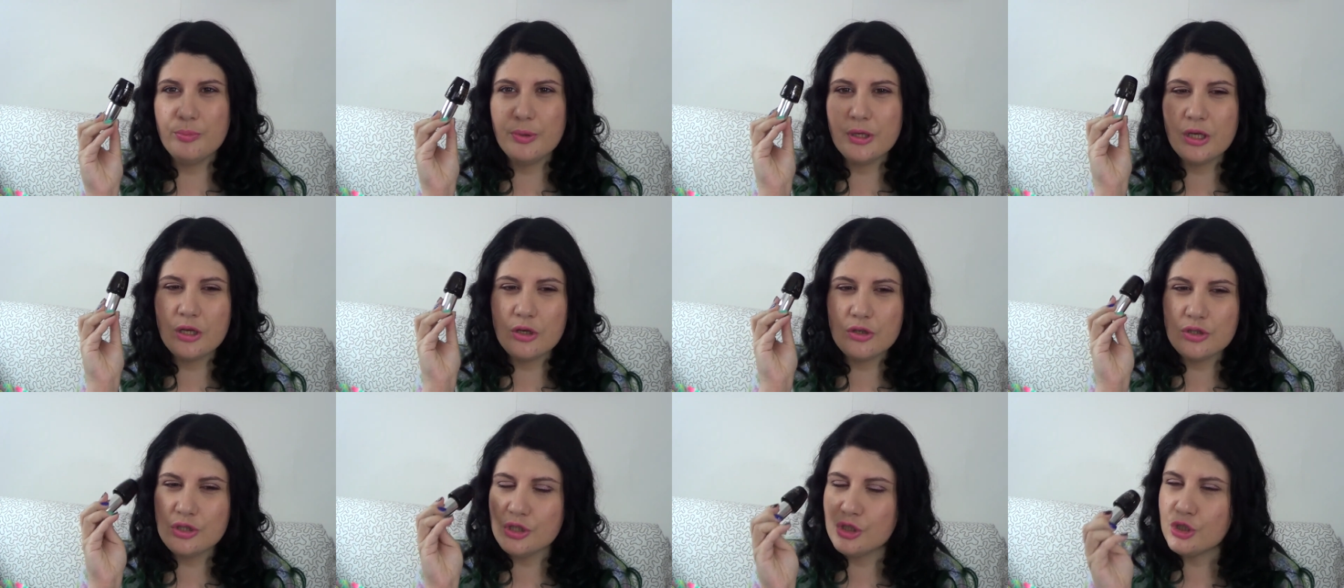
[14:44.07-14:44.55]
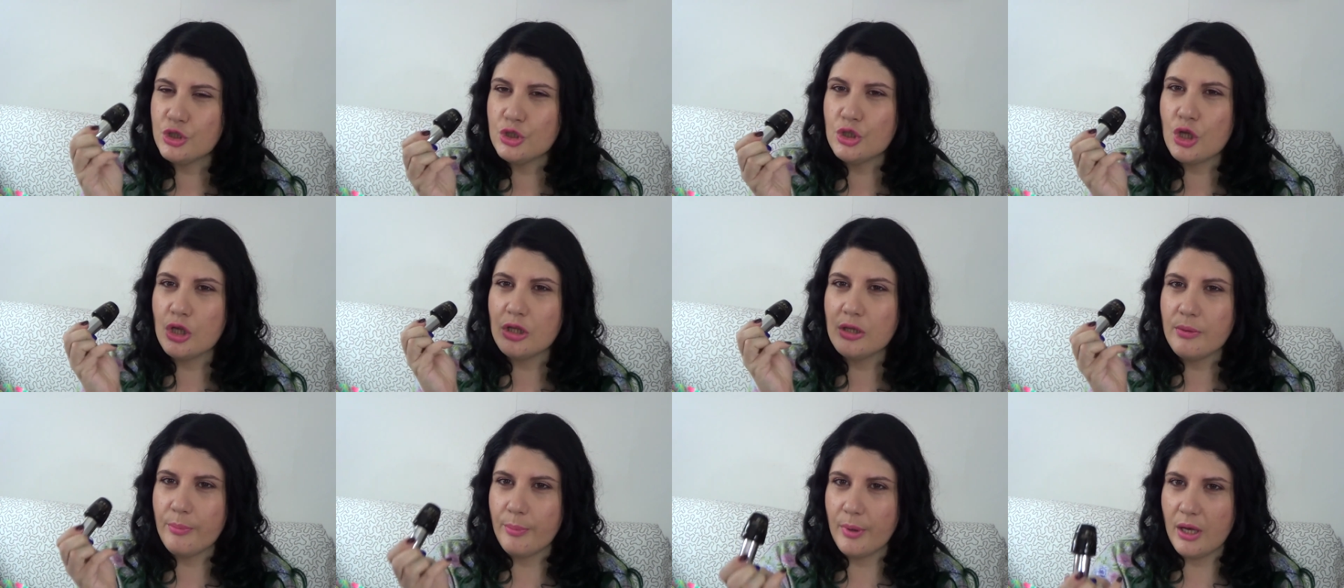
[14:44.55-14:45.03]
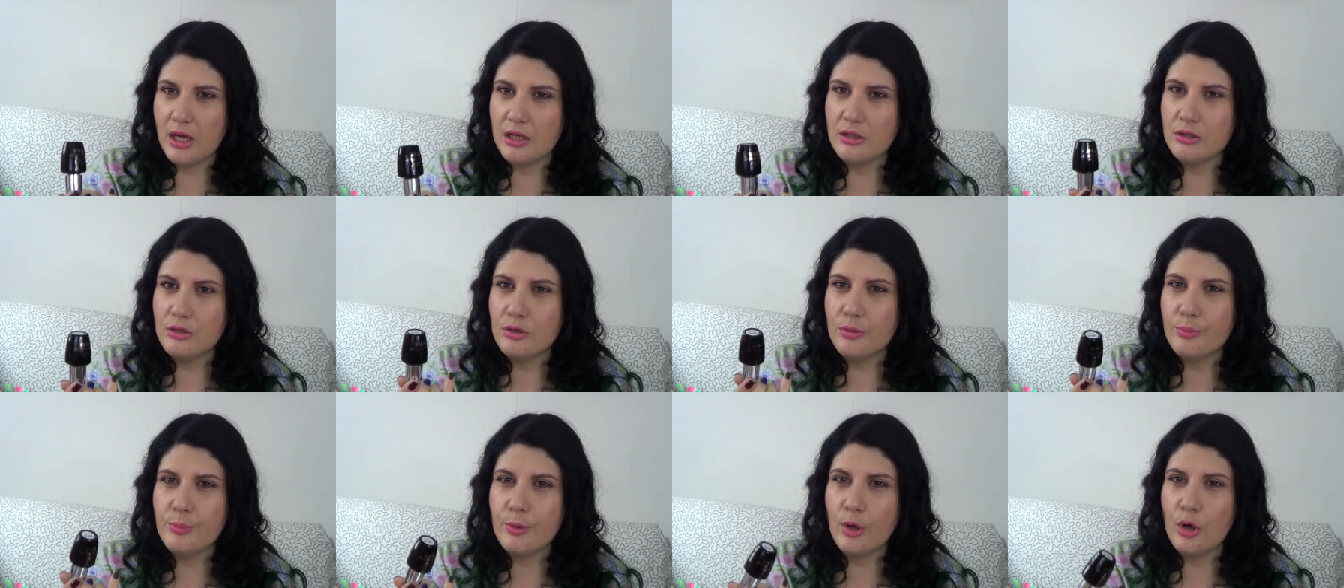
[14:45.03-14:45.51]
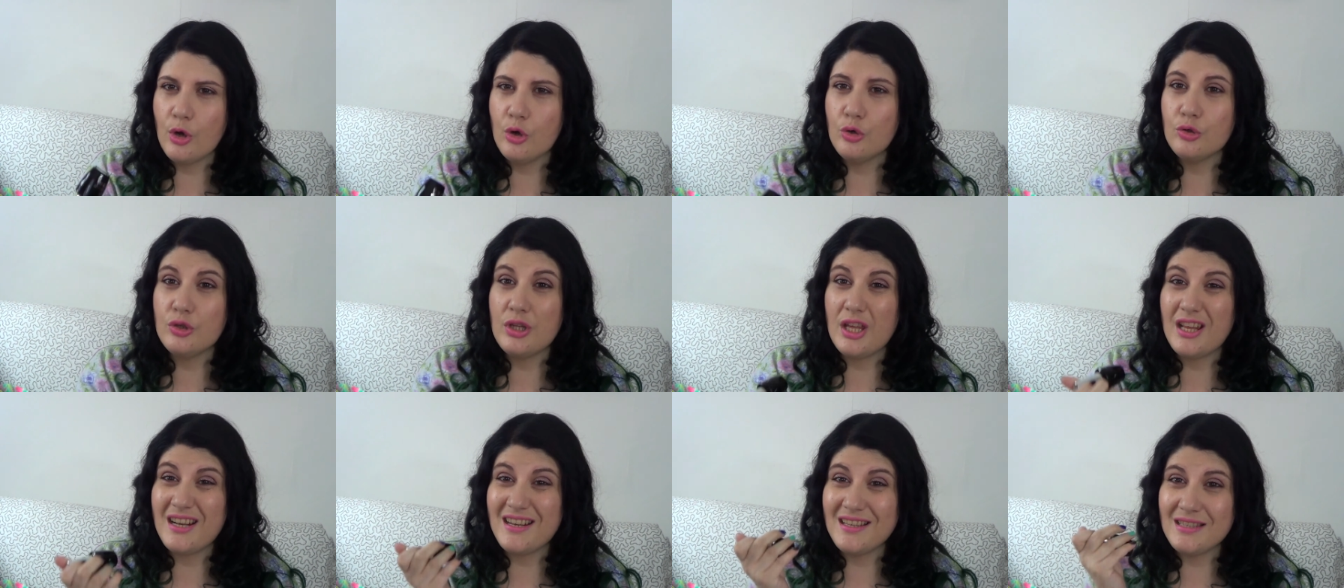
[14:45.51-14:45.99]
because it's not a bad top
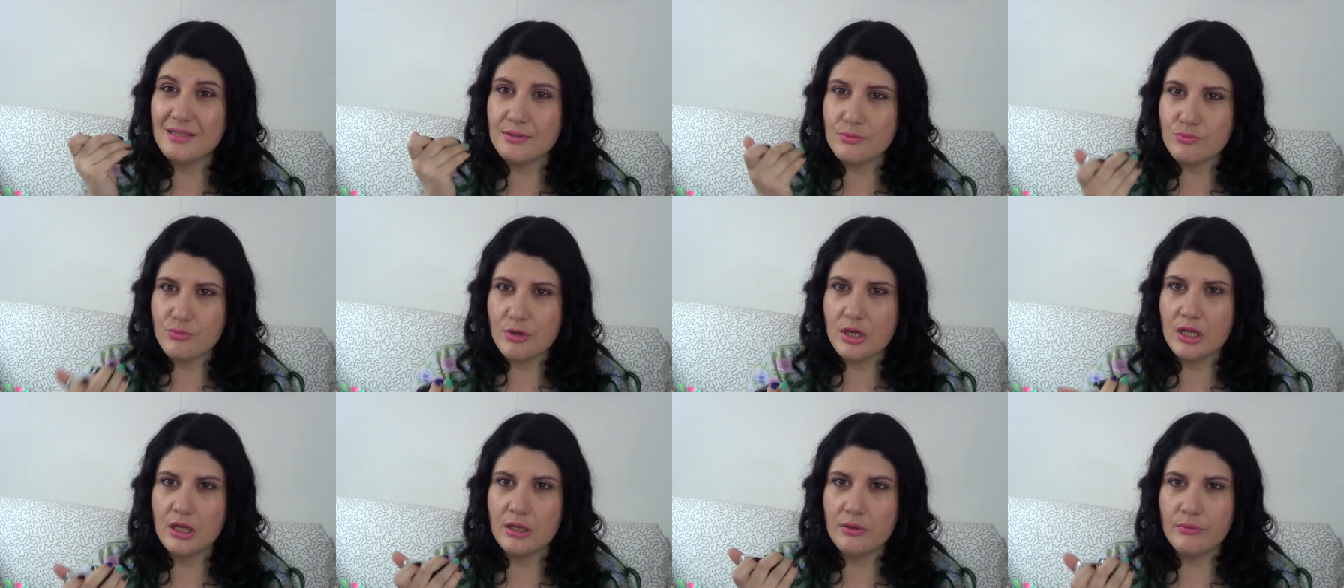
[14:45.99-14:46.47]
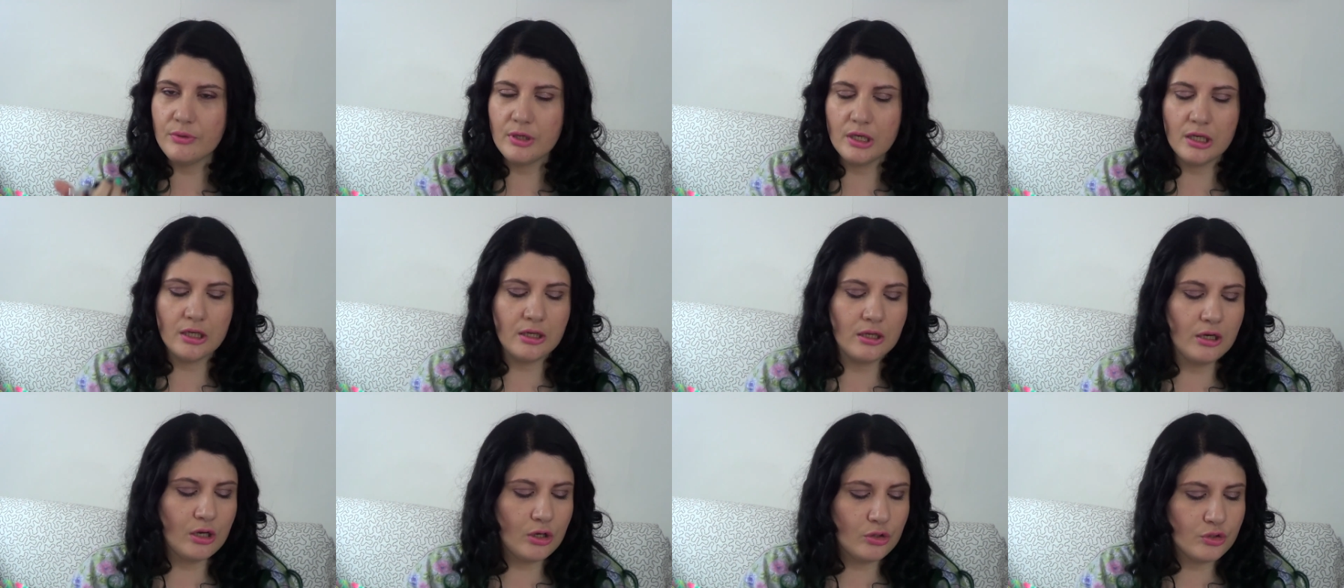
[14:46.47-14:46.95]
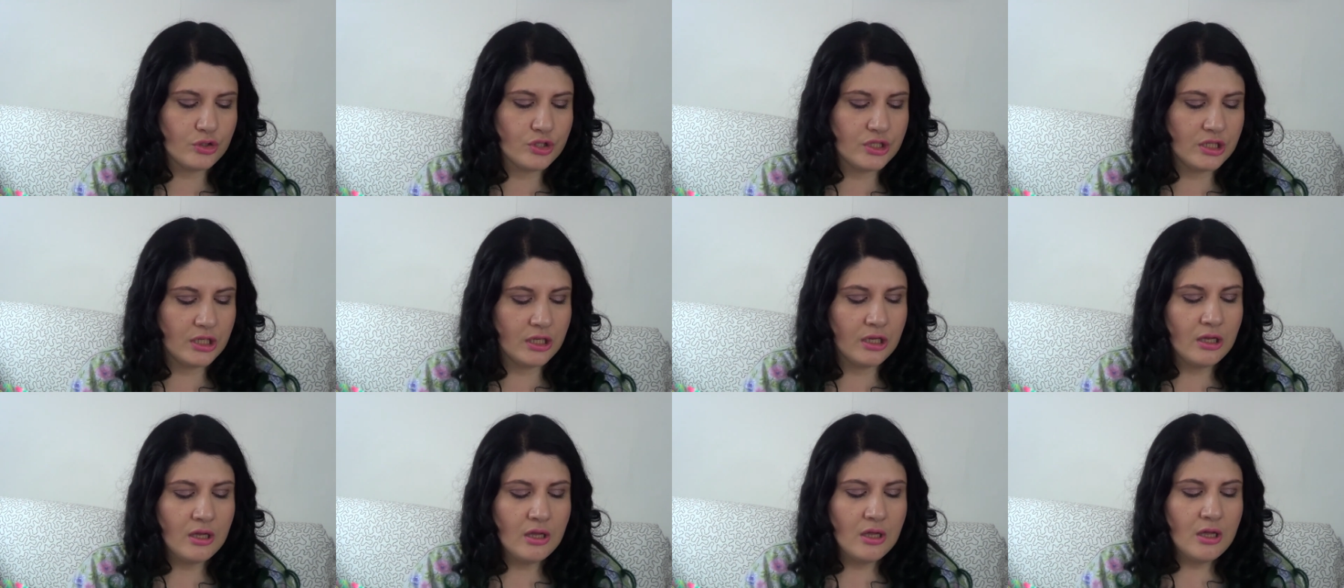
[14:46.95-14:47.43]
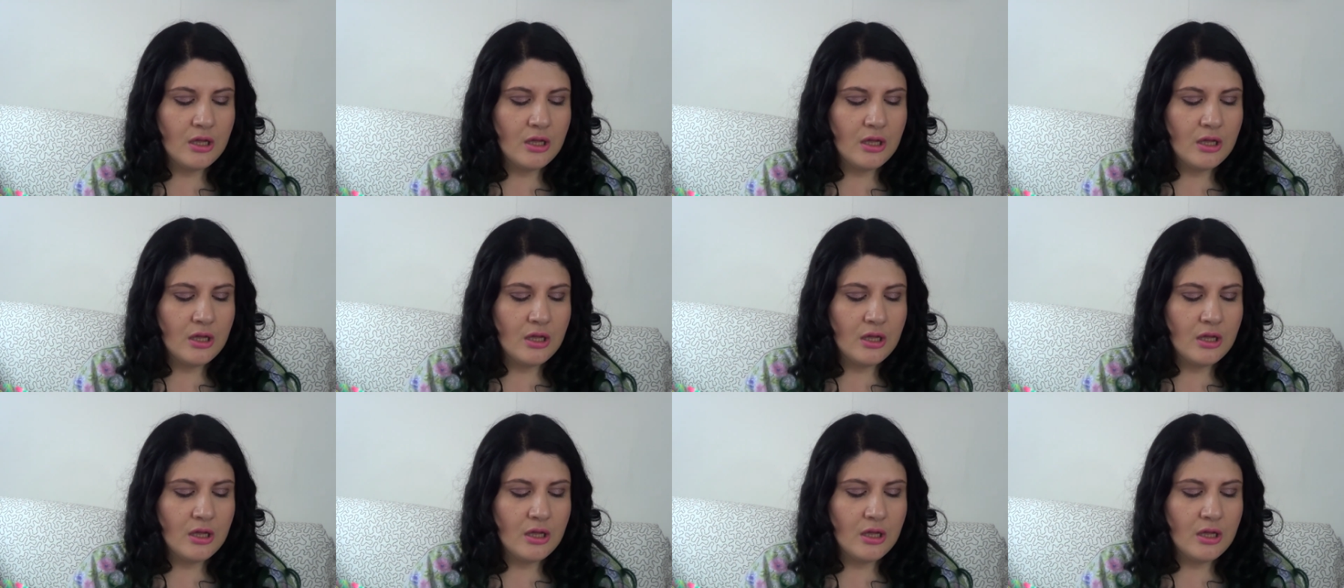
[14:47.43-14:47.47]
coat and it's really, really glossy.